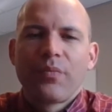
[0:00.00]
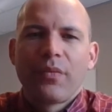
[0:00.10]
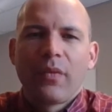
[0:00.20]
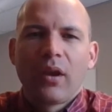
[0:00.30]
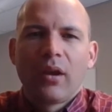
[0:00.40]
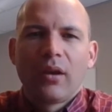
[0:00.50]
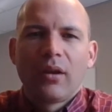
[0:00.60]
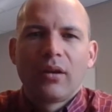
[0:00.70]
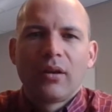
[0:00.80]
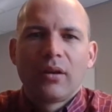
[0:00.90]

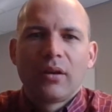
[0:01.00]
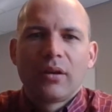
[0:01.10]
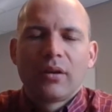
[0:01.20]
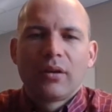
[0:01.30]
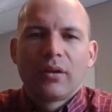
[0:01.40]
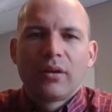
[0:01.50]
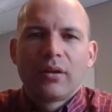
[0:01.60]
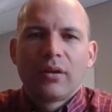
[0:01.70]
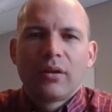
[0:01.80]
No one is speaking in this clip.